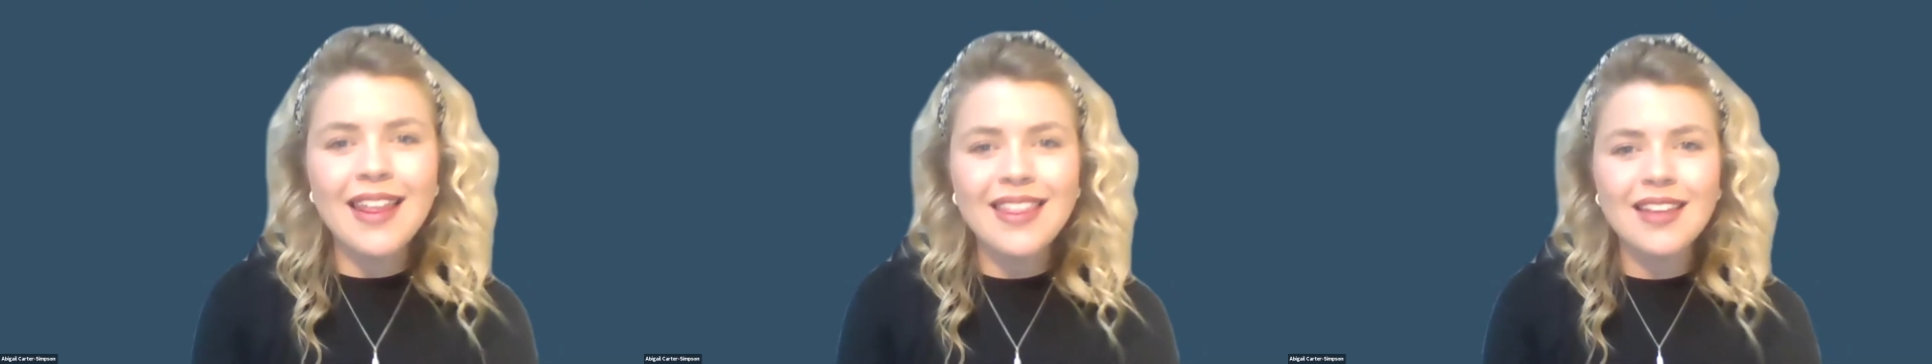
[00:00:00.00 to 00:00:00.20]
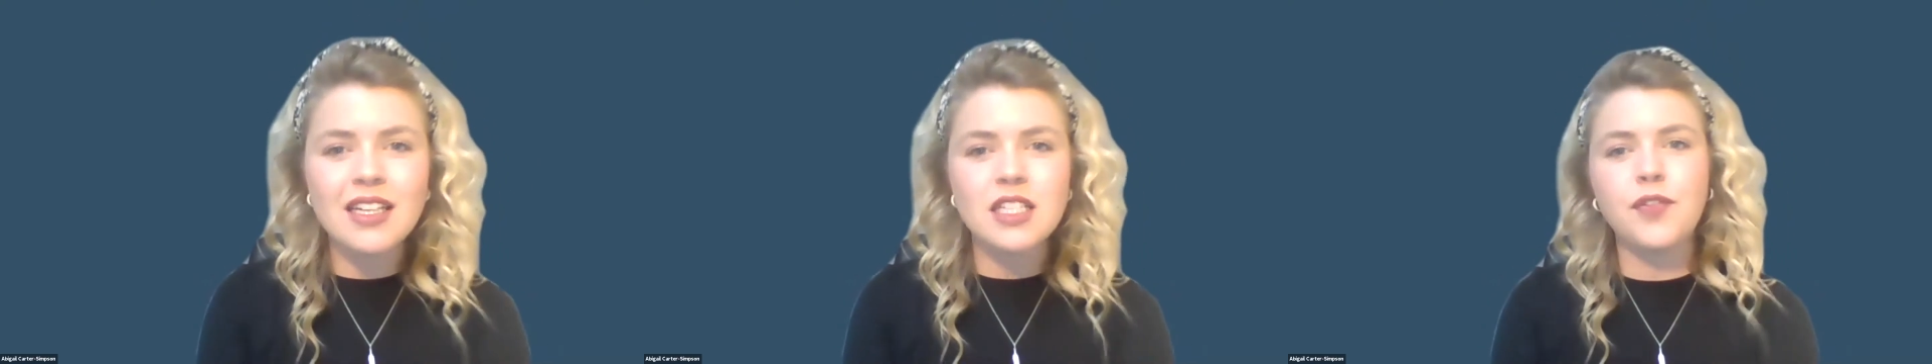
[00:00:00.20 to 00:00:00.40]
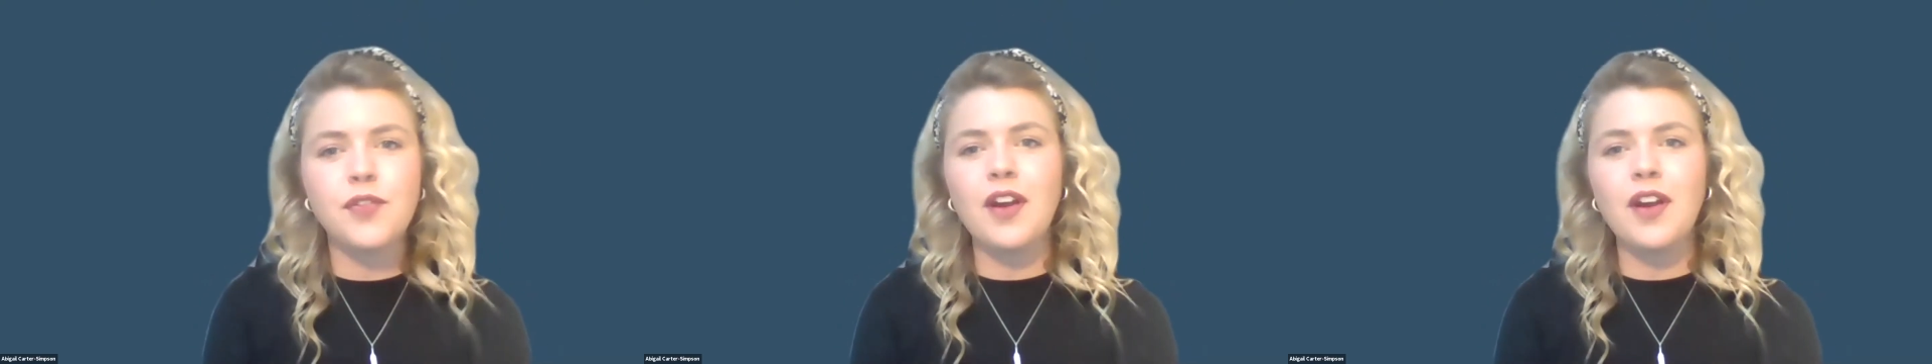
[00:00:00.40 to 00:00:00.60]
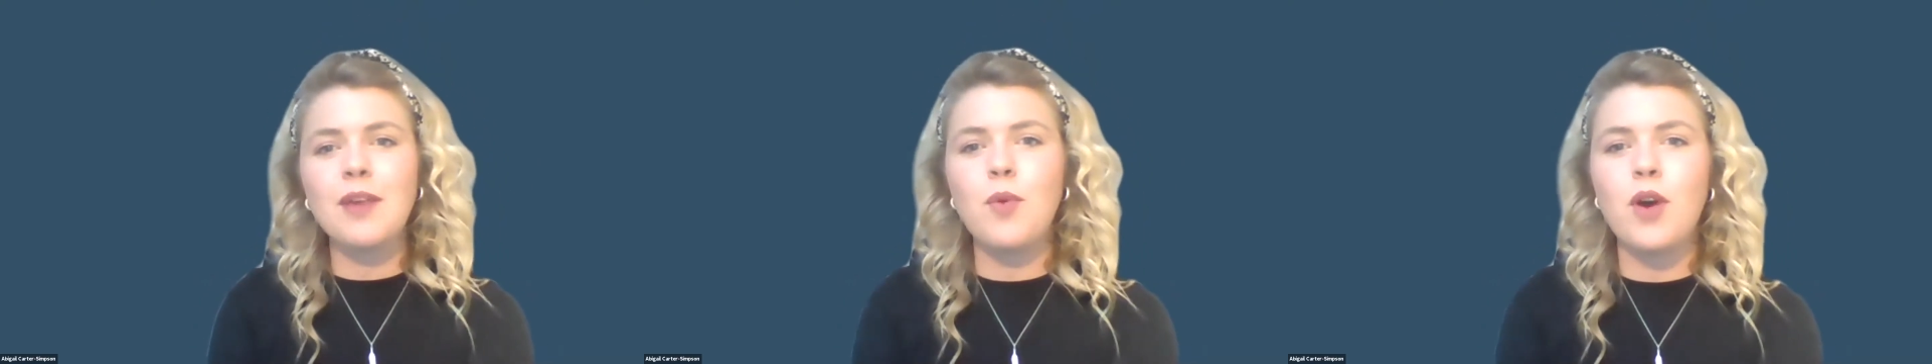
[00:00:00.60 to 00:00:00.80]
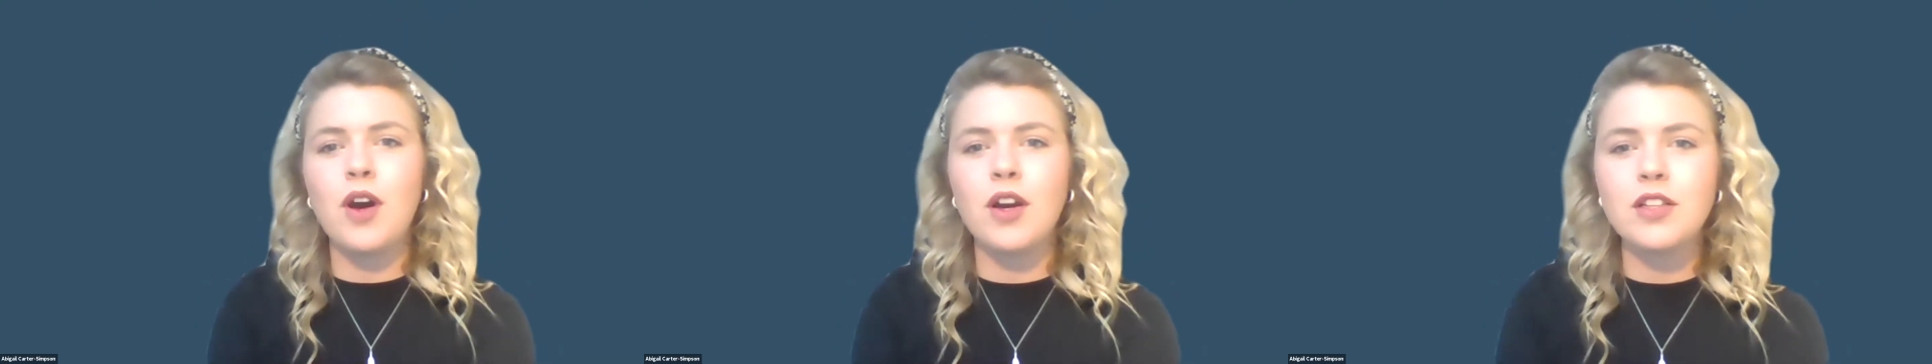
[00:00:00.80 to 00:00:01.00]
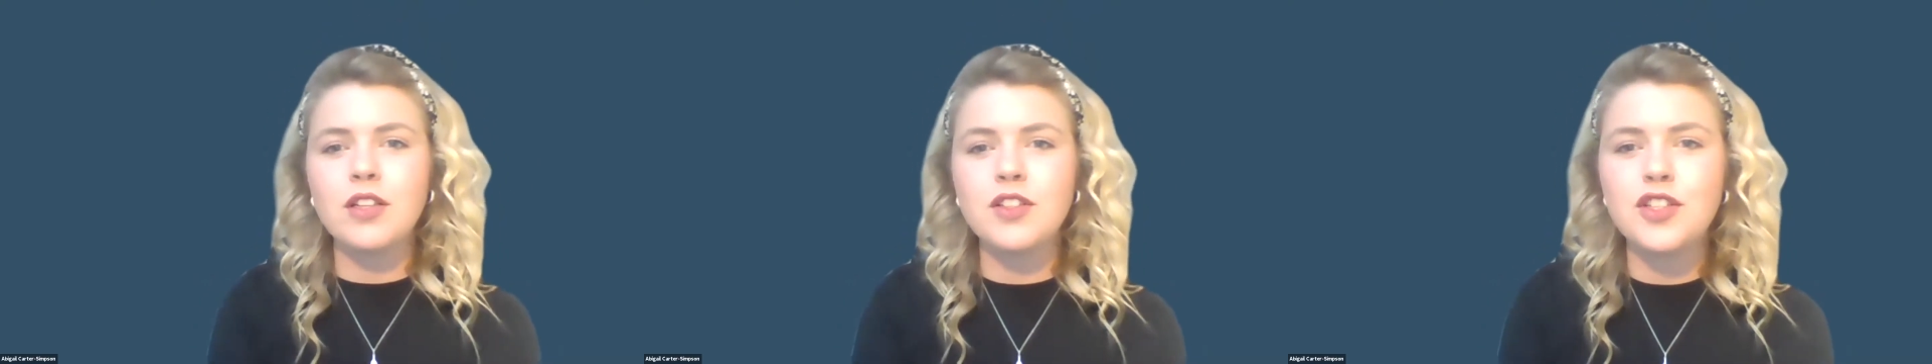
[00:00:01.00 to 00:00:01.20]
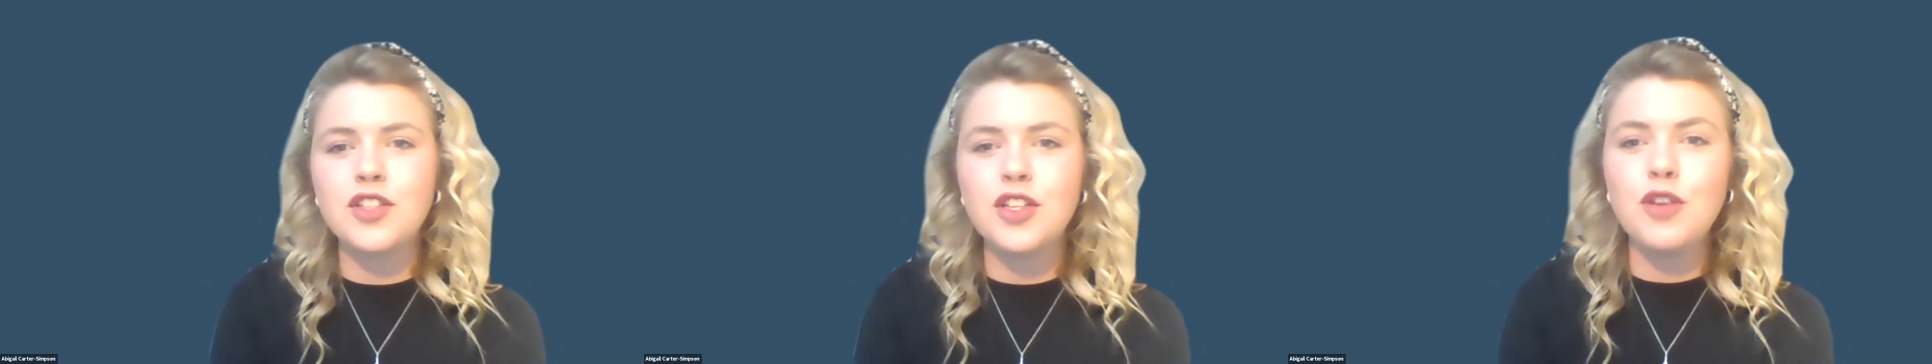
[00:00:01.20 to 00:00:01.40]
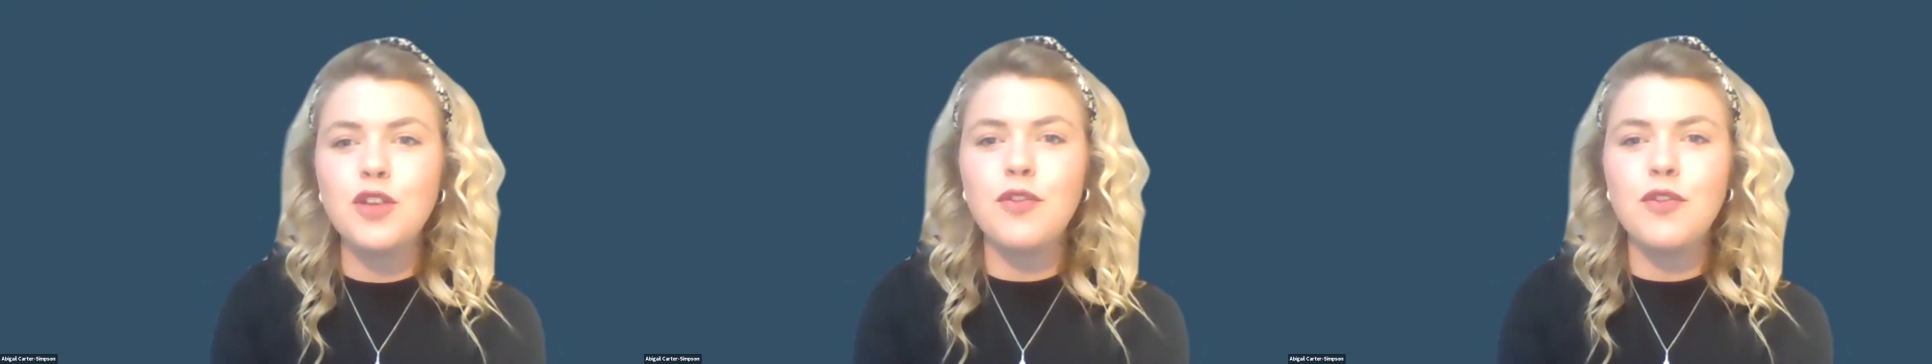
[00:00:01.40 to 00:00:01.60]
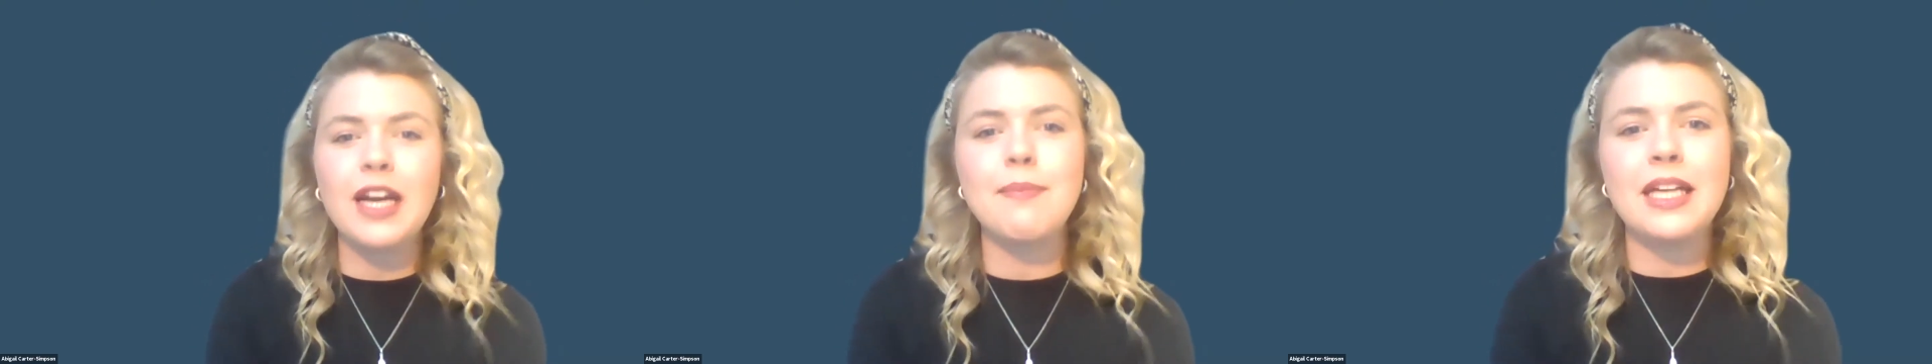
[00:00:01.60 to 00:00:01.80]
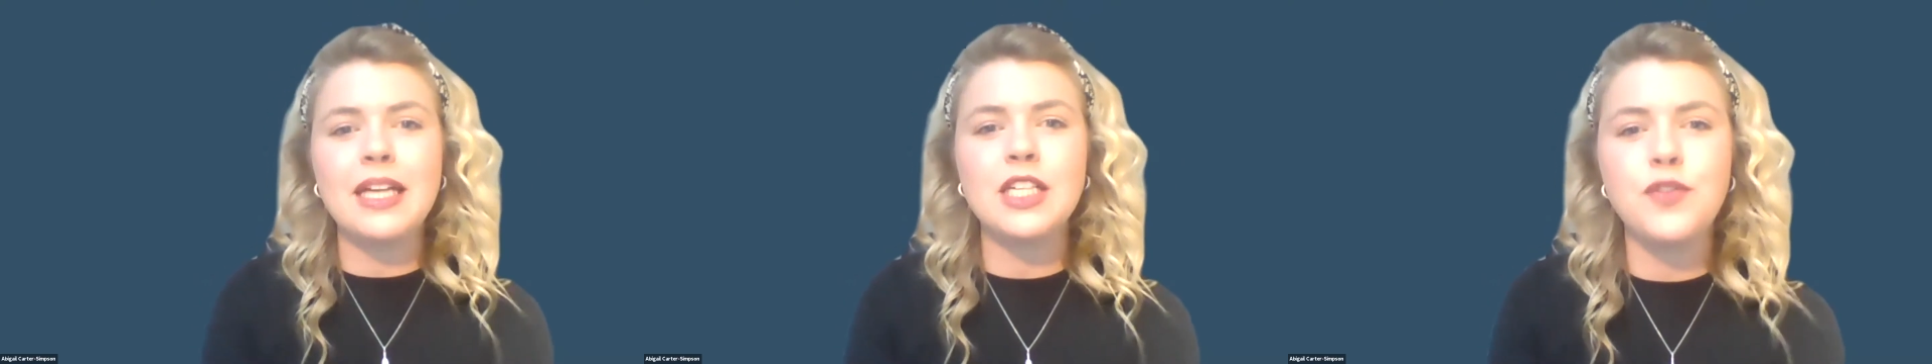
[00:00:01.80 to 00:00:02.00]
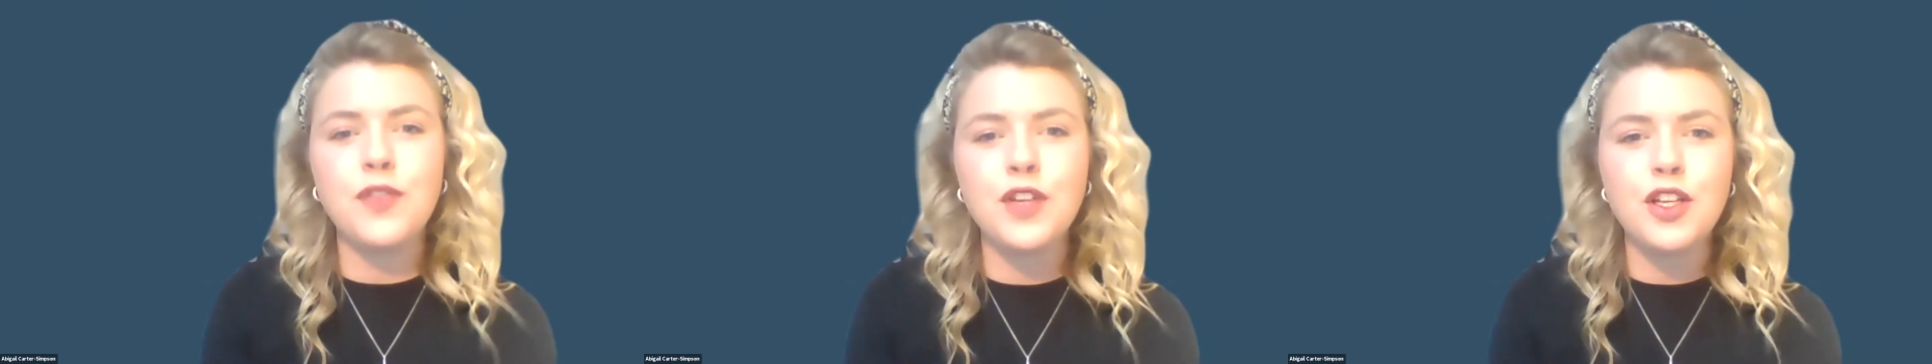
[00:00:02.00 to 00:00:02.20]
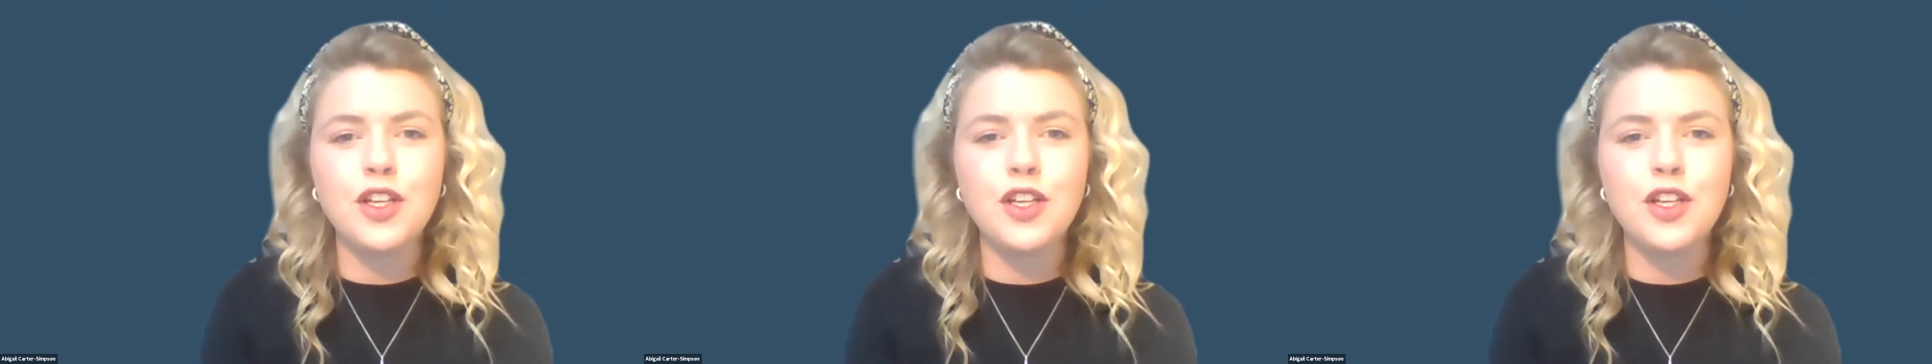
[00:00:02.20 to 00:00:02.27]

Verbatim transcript: ethics frameworks do you recommend for